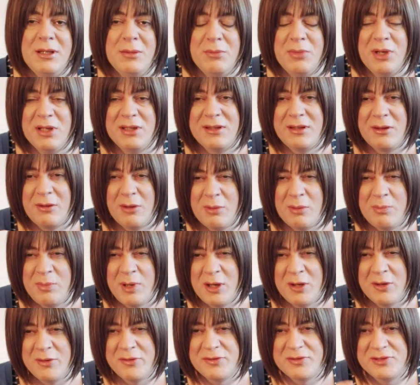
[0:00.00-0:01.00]
but they were
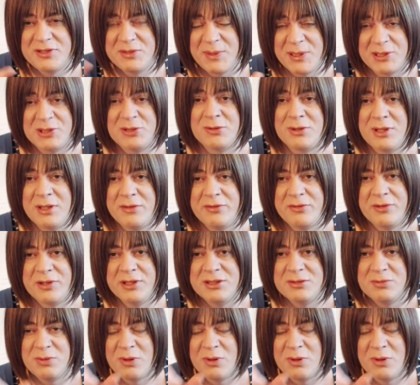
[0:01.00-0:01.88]
both special liveries.